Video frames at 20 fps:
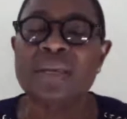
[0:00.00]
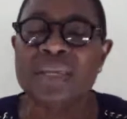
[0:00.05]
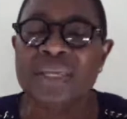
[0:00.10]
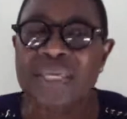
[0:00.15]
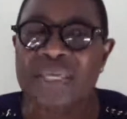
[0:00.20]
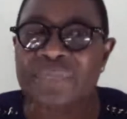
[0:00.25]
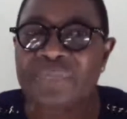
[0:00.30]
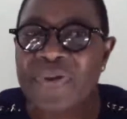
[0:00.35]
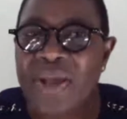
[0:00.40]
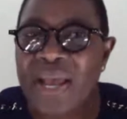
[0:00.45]

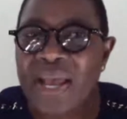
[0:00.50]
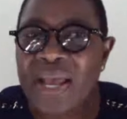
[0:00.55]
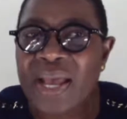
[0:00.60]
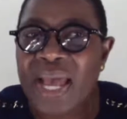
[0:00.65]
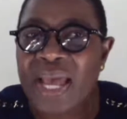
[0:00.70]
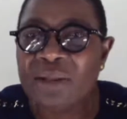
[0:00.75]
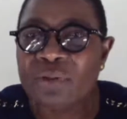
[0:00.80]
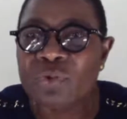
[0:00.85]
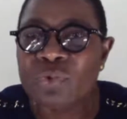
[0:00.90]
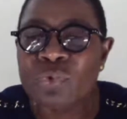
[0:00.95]
if
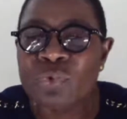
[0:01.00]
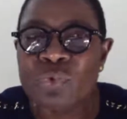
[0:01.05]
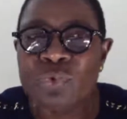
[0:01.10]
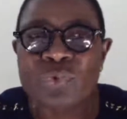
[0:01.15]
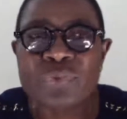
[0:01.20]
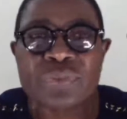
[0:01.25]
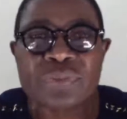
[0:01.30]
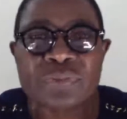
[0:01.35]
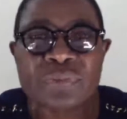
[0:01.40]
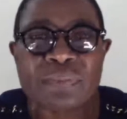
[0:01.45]
I
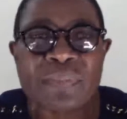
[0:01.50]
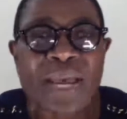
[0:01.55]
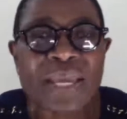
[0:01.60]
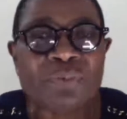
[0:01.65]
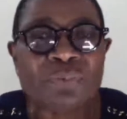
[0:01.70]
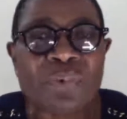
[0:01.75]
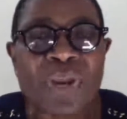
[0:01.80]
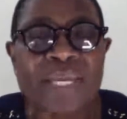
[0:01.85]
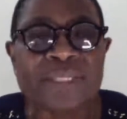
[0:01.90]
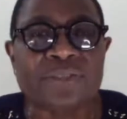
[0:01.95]
lose my
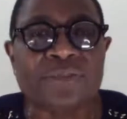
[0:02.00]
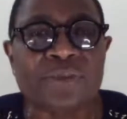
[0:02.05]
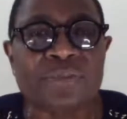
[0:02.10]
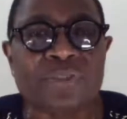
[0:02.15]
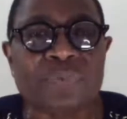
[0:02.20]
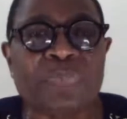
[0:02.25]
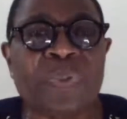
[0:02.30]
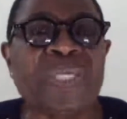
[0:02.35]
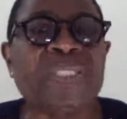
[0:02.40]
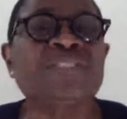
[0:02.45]
right of
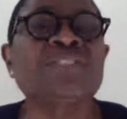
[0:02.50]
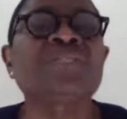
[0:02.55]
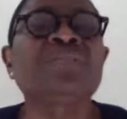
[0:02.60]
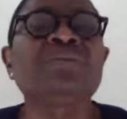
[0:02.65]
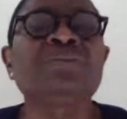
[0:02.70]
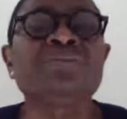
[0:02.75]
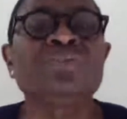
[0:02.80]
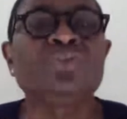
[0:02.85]
speech,